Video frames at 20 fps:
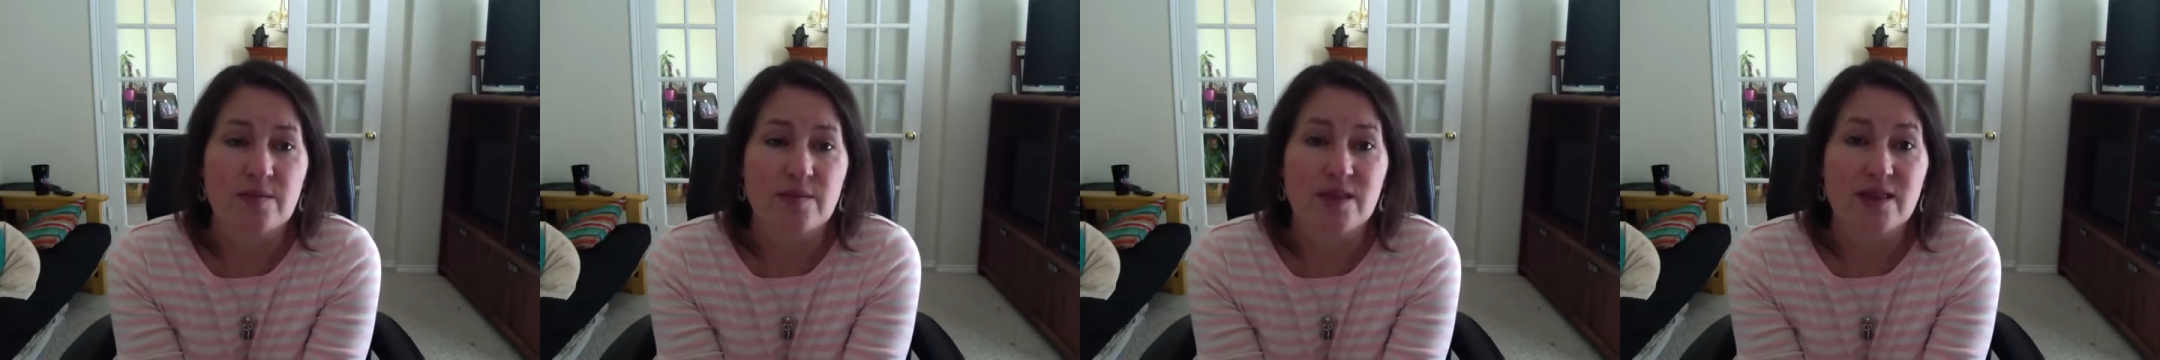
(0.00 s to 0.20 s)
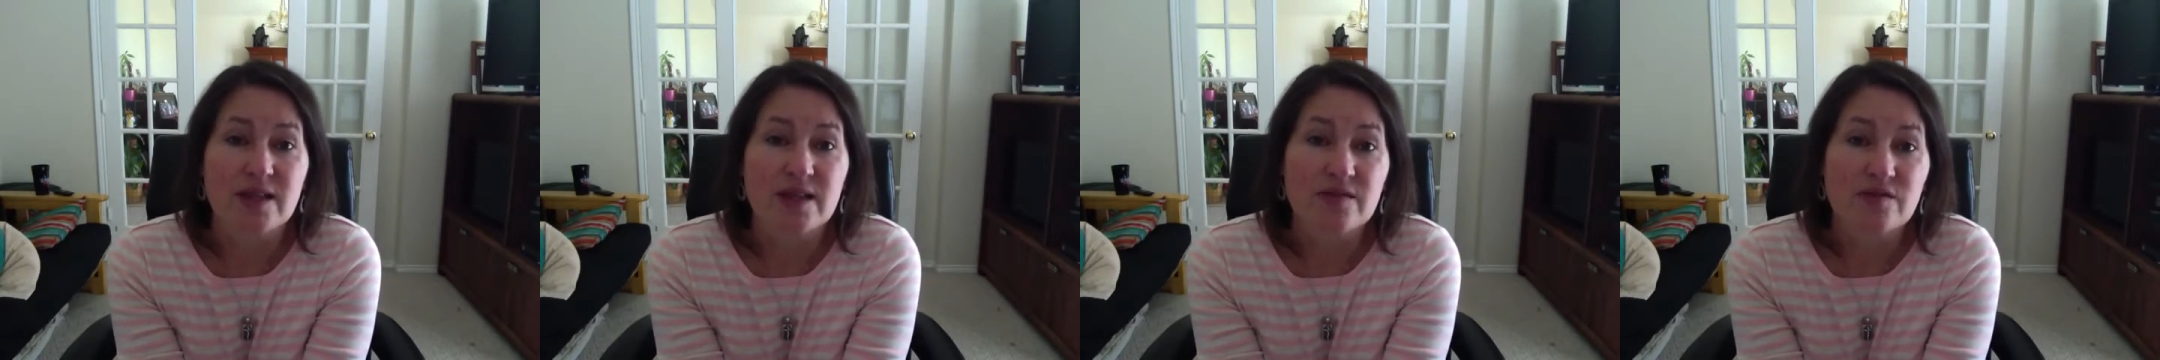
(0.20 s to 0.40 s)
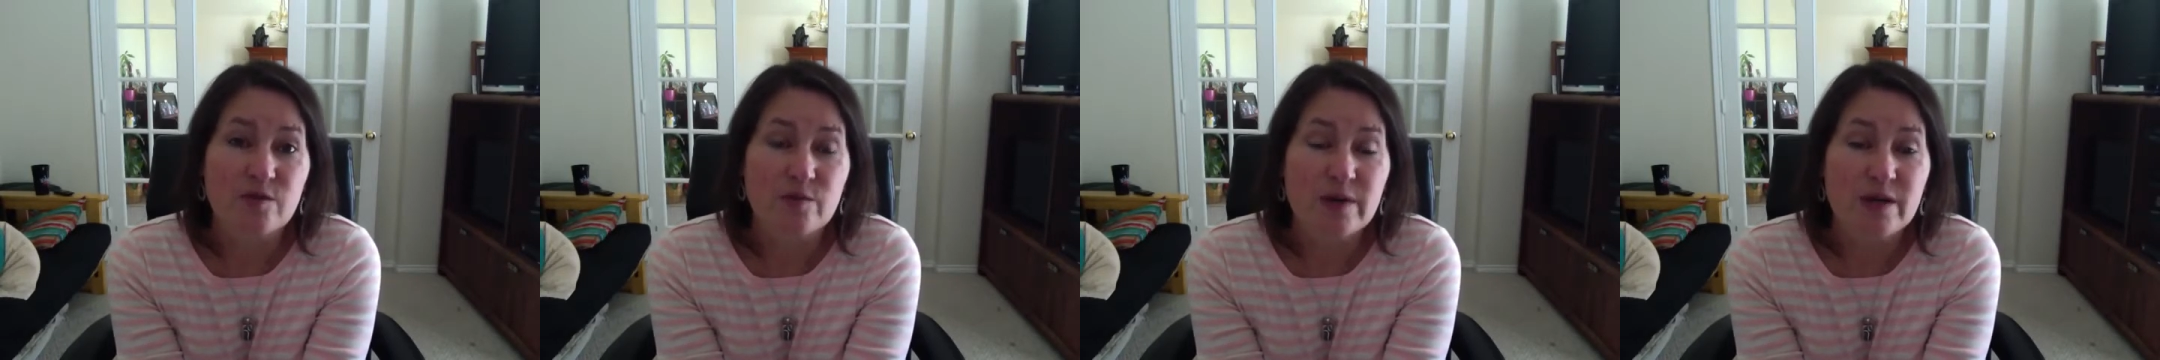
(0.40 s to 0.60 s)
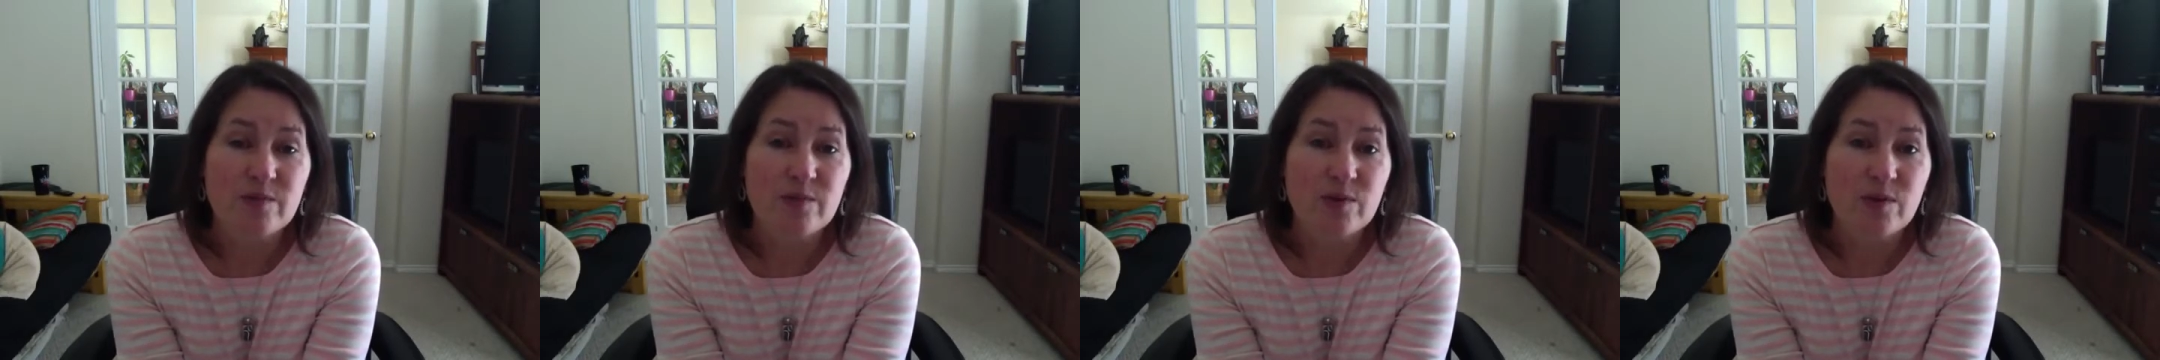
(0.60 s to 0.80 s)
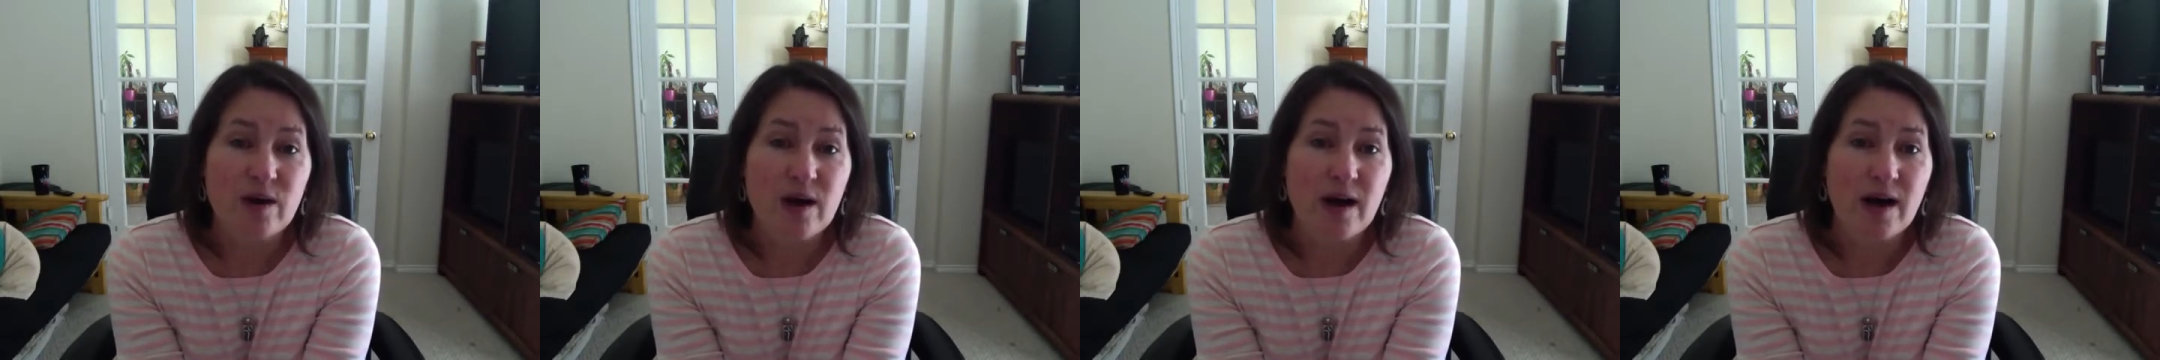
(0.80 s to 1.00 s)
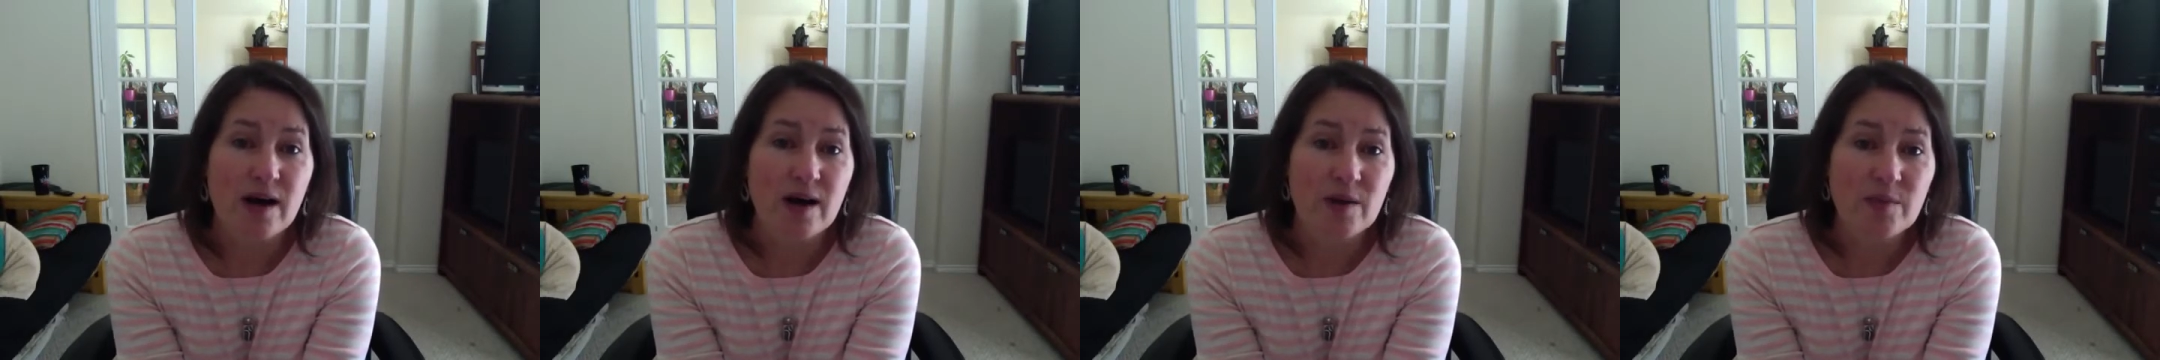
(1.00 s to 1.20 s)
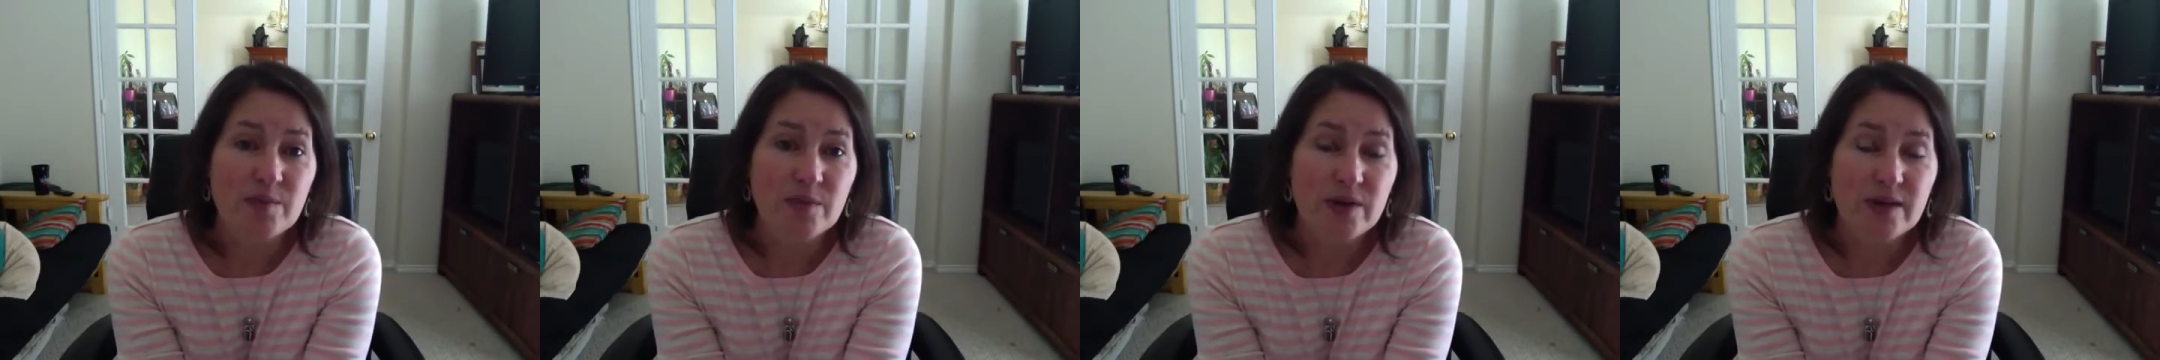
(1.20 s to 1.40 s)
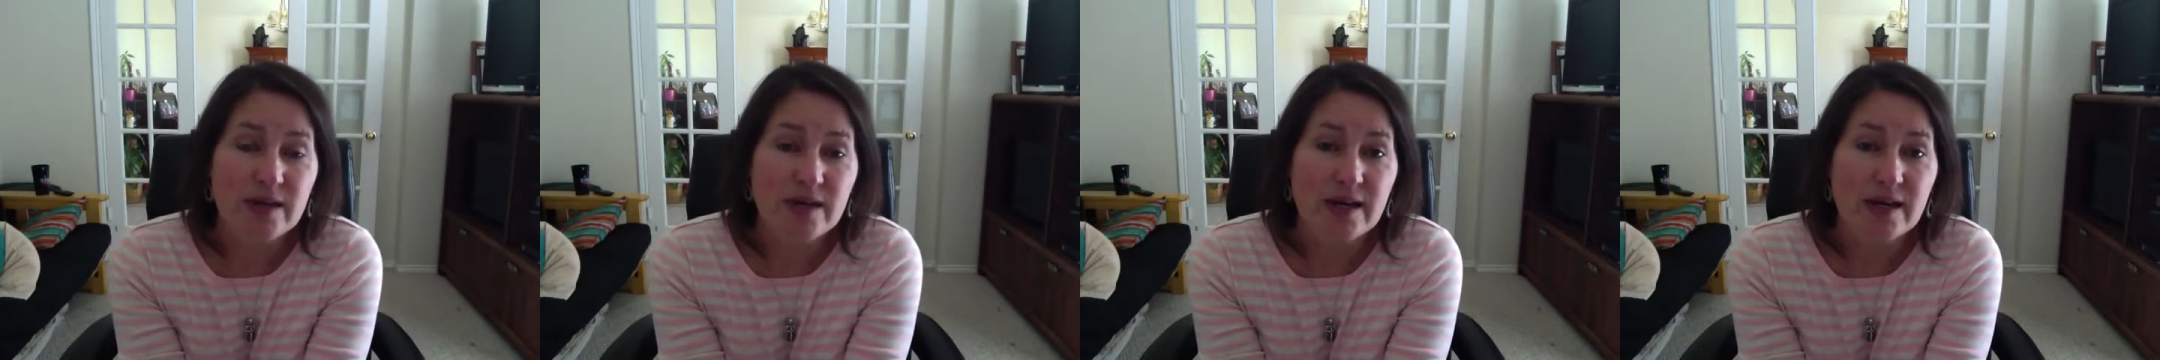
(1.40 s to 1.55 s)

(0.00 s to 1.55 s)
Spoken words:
lift people up